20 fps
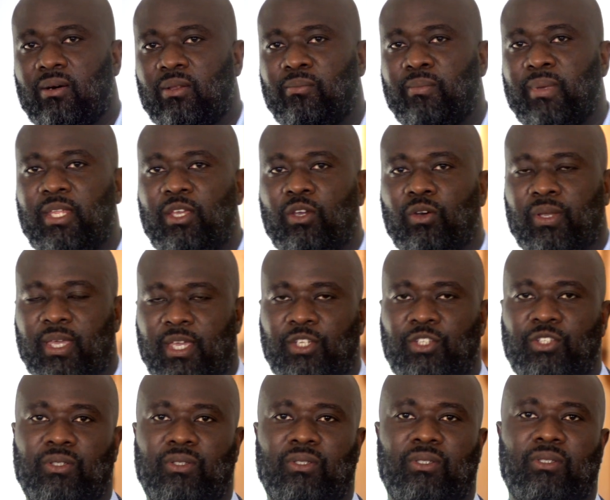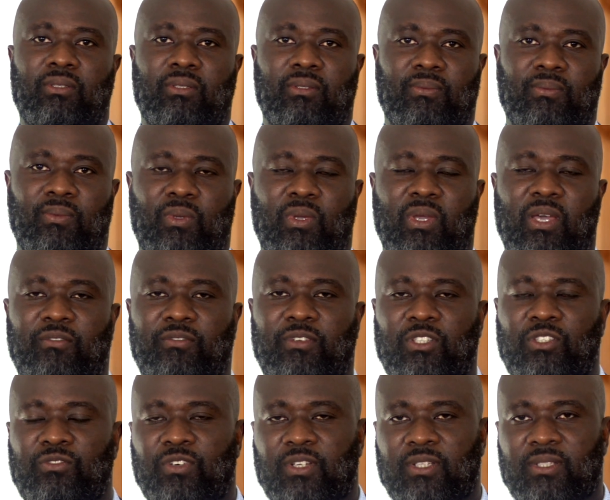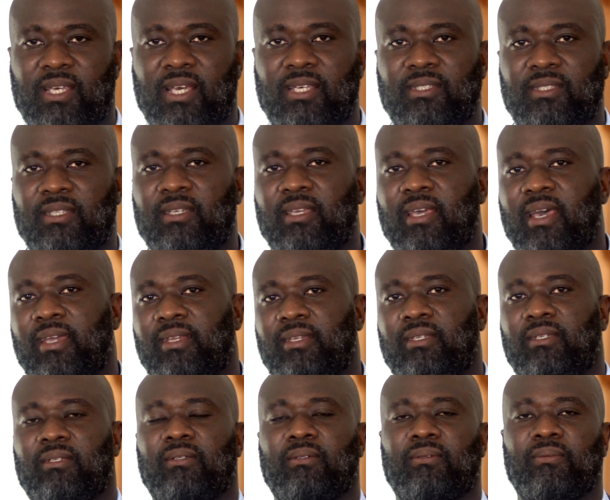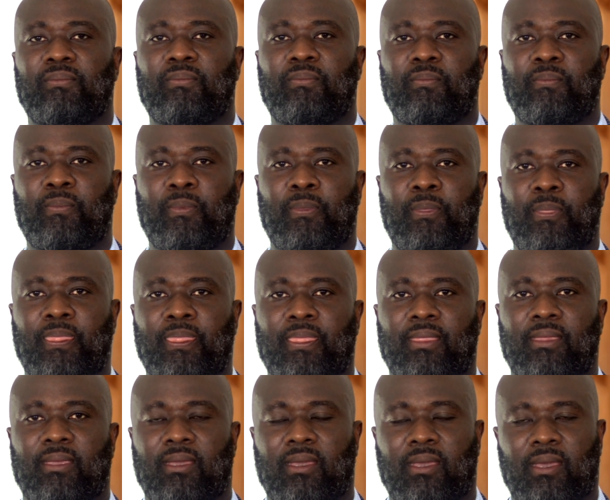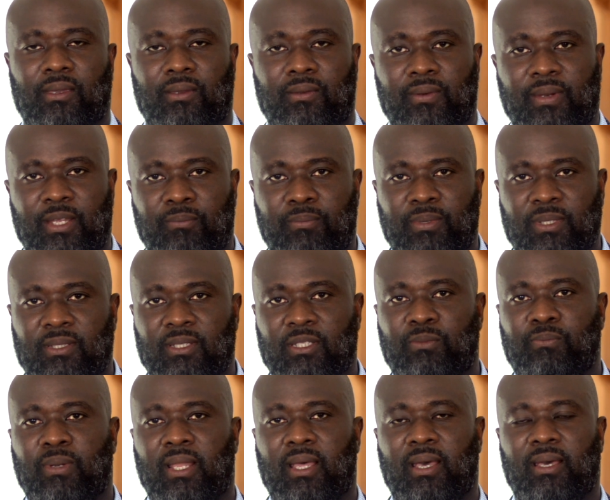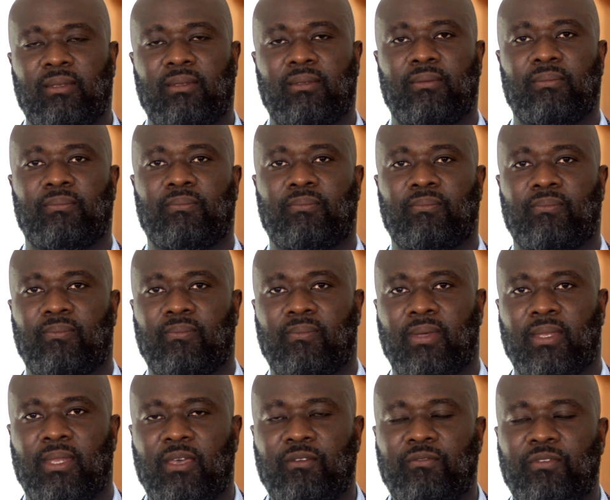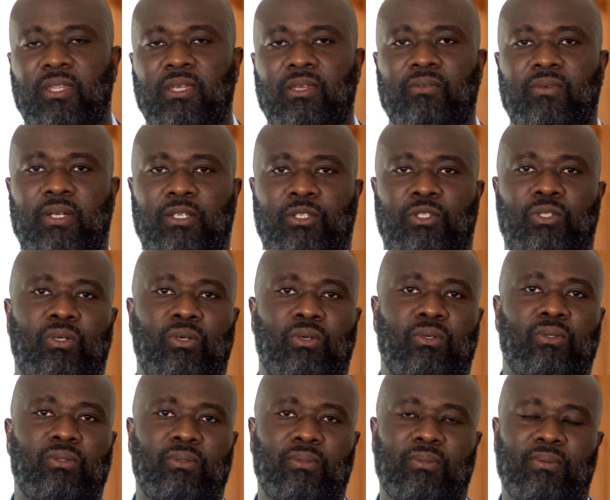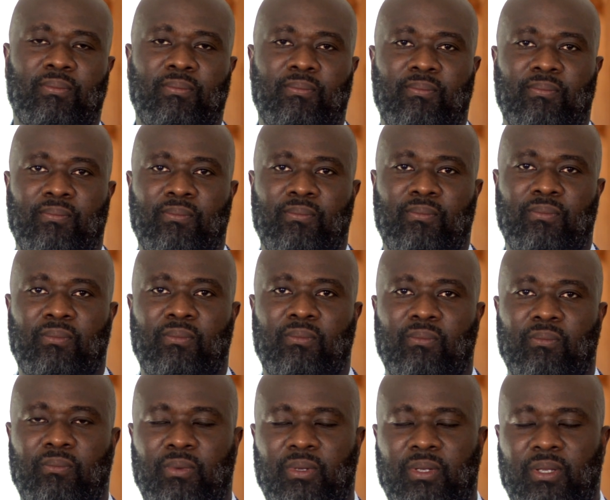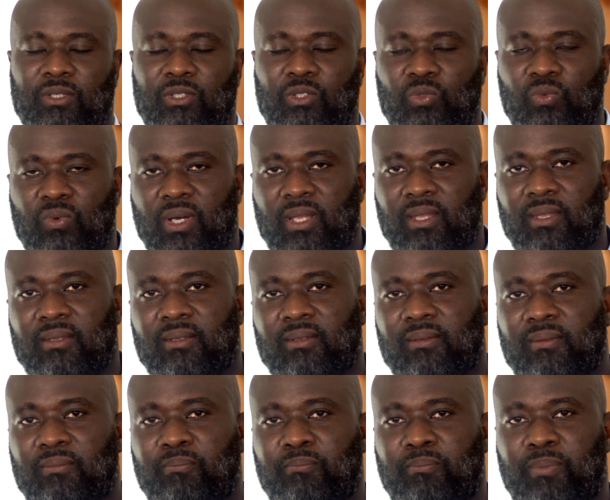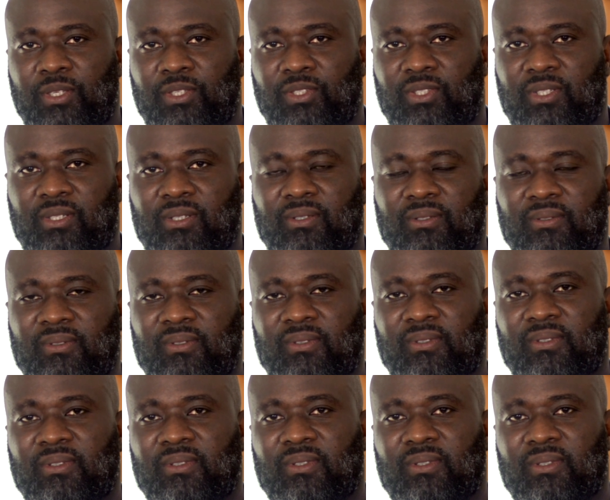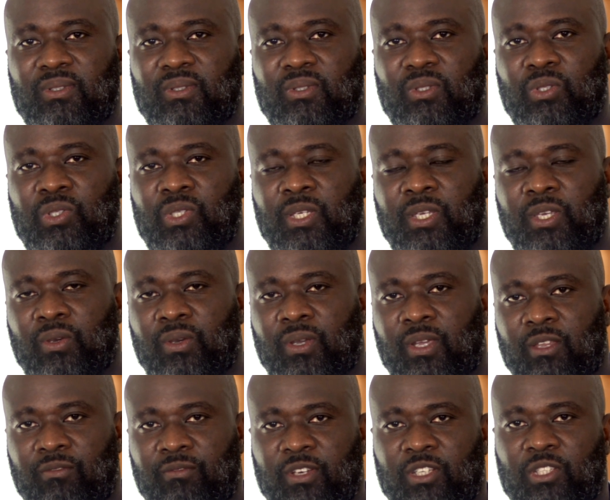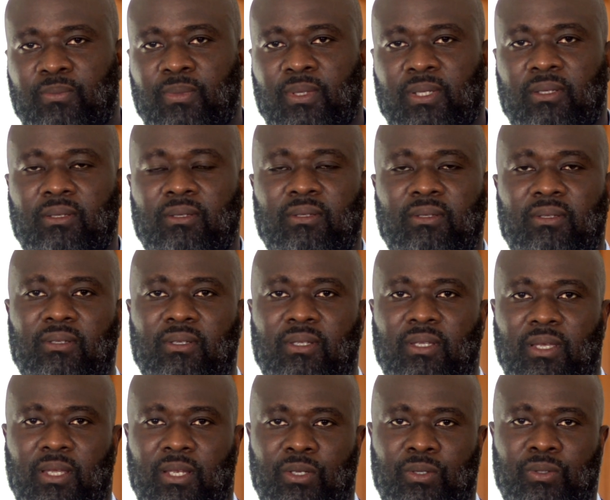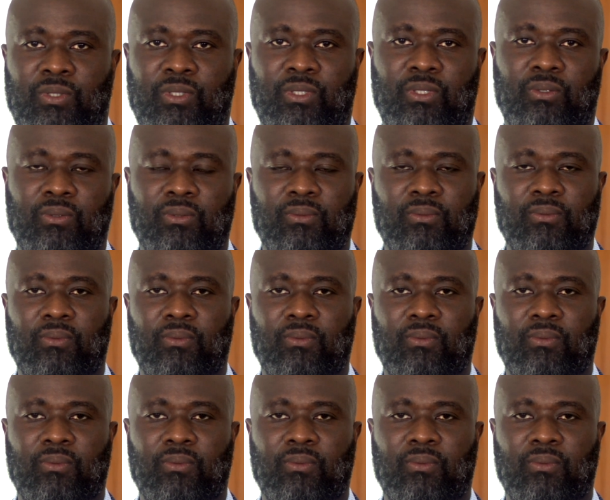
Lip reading: On many occasions, you have this fantastic idea, a great business plan, and everything ready to go. But that's one pitch to secure investment eludes you.